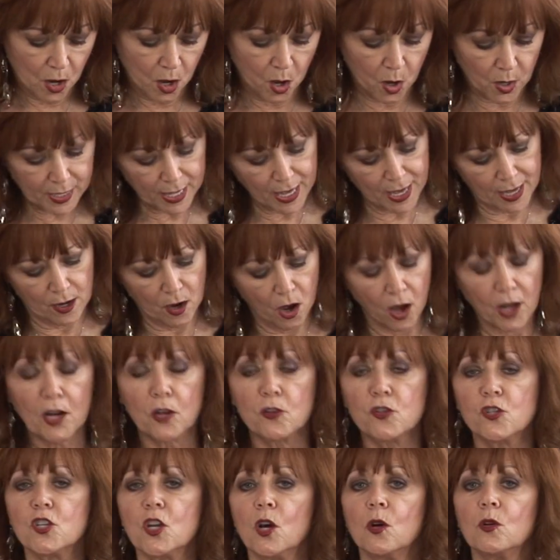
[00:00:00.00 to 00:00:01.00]
Okay, on
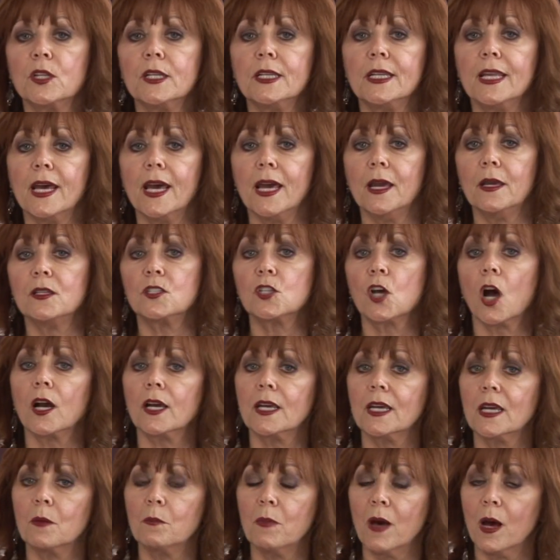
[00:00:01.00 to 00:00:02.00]
our show today,
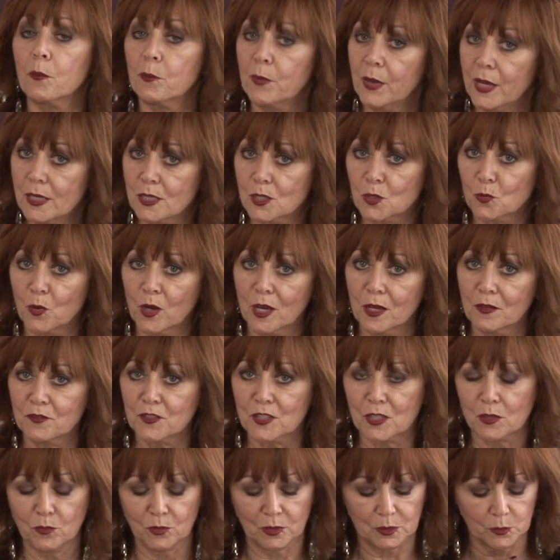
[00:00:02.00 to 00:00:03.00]
talking about
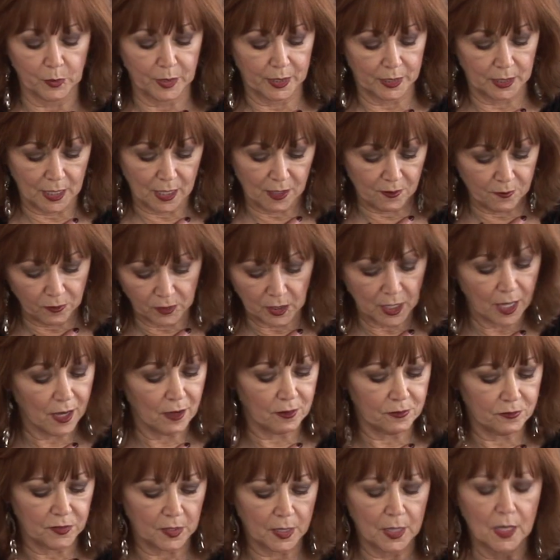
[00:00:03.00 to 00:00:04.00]
P-Swift, we
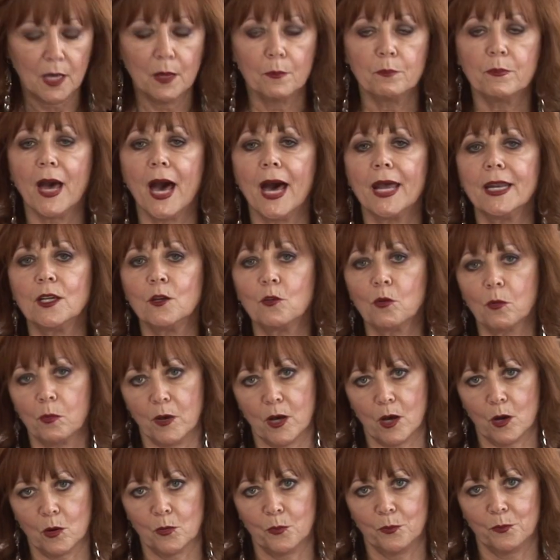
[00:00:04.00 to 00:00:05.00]
love, Patti
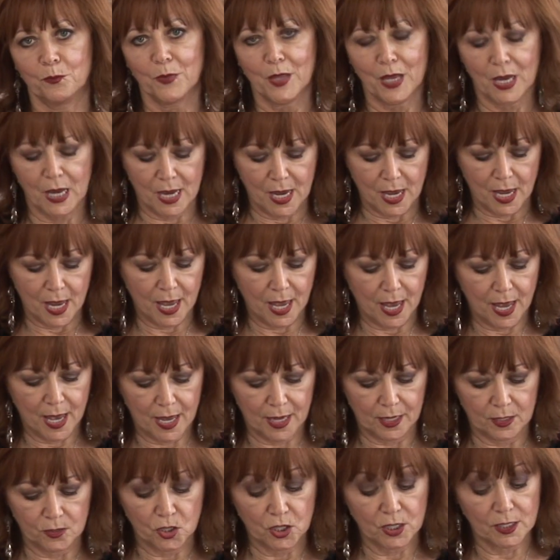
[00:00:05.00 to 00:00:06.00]
Grabow.
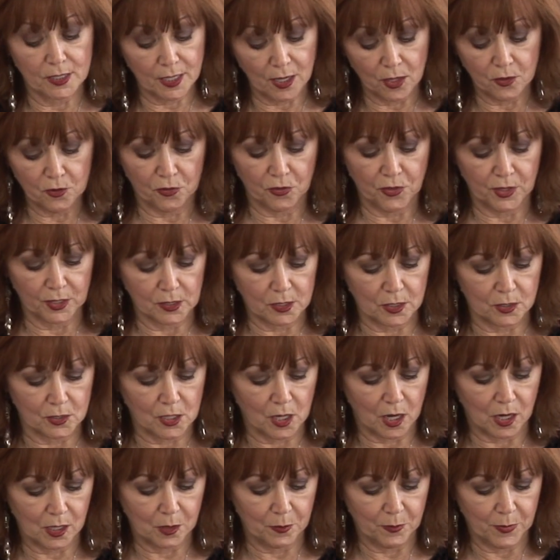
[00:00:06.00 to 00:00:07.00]
And she has other things to
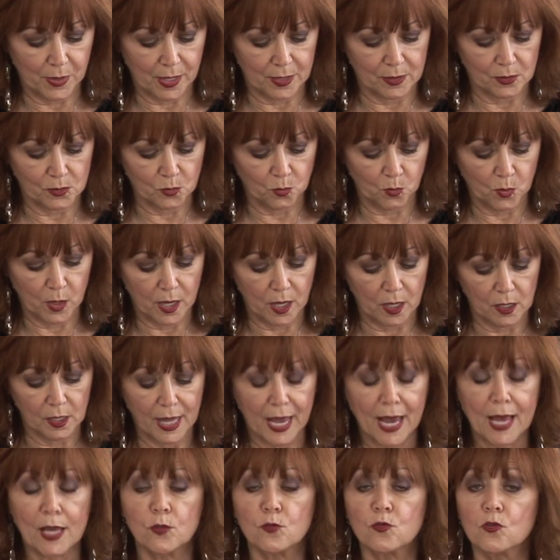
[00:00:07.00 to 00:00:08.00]
talk about as well.
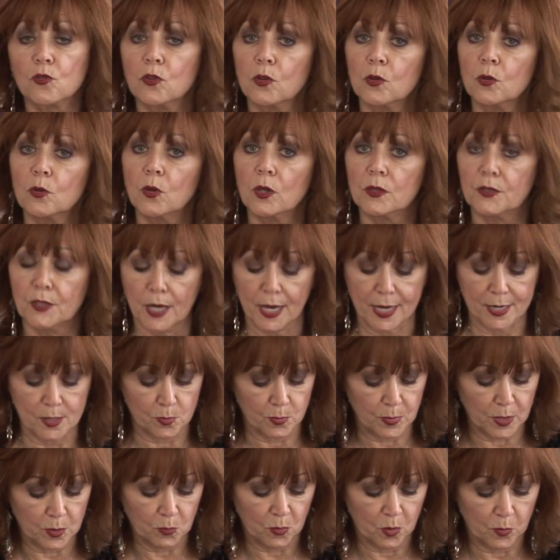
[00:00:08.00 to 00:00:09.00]
Andrew
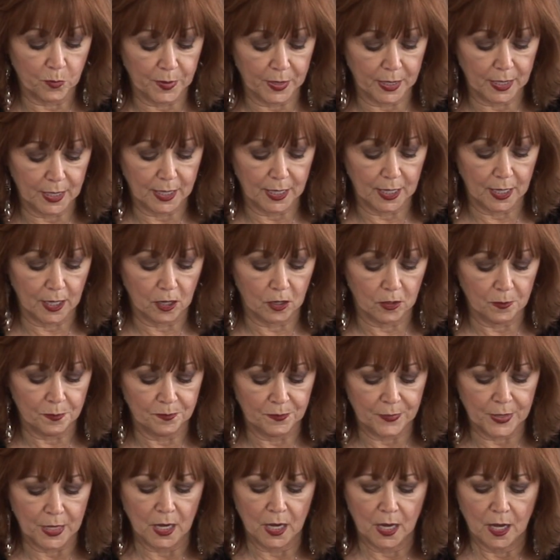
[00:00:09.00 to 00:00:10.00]
Neiderman will be here.
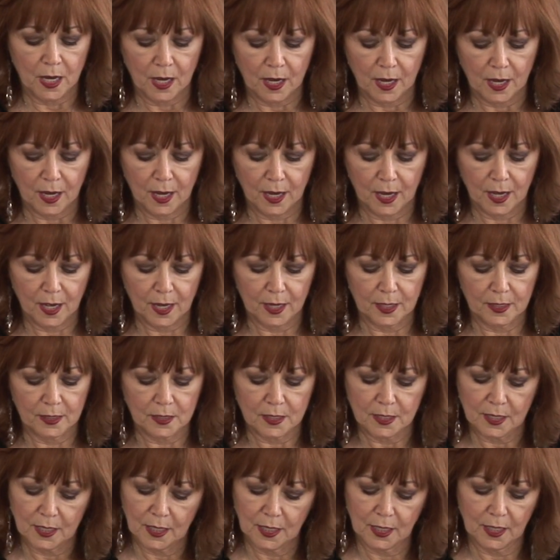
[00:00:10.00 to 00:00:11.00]
And
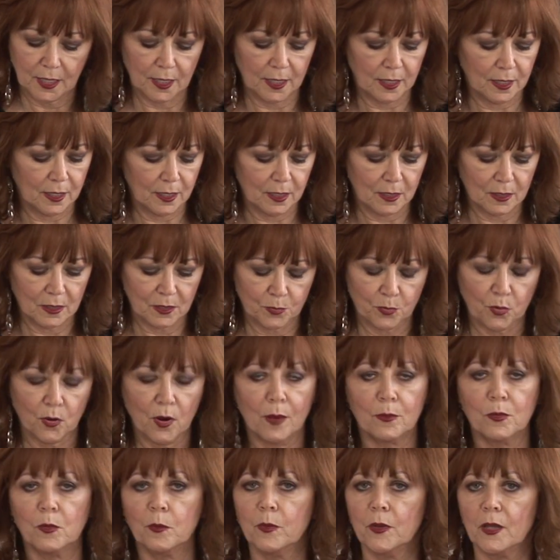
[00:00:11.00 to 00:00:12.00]
he is
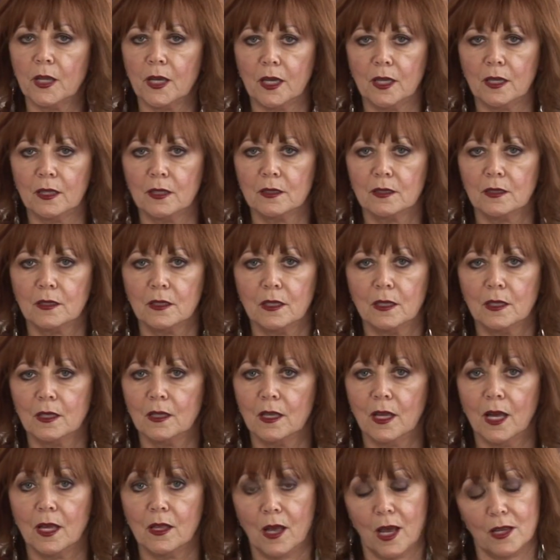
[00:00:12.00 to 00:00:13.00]
probably,
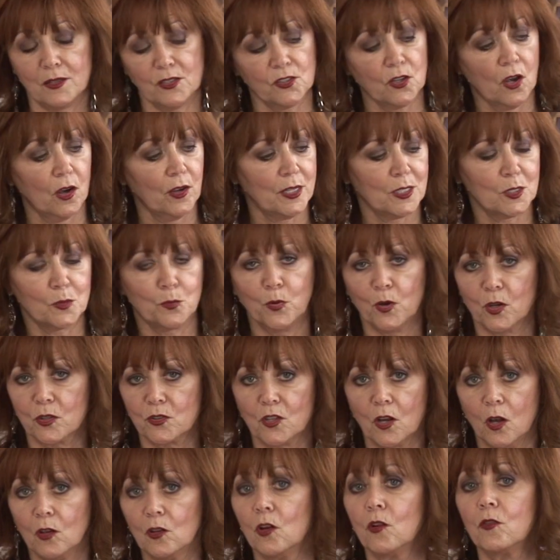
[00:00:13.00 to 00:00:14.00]
I saw his
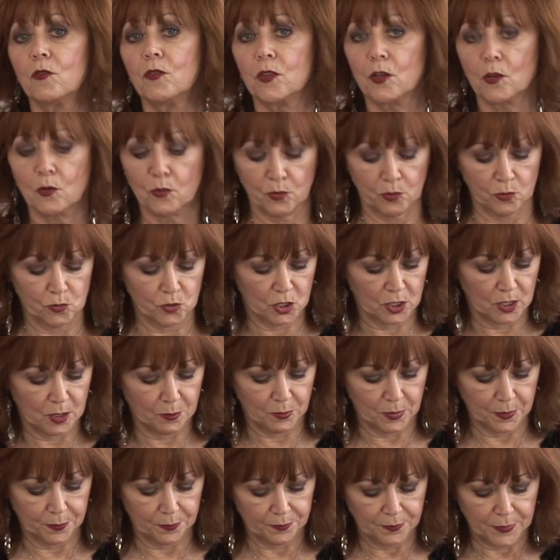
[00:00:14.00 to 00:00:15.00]
books all over the cruise
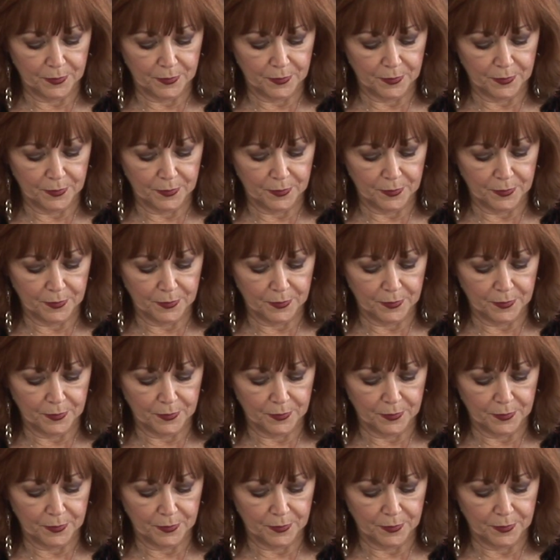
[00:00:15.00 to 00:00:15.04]
ship.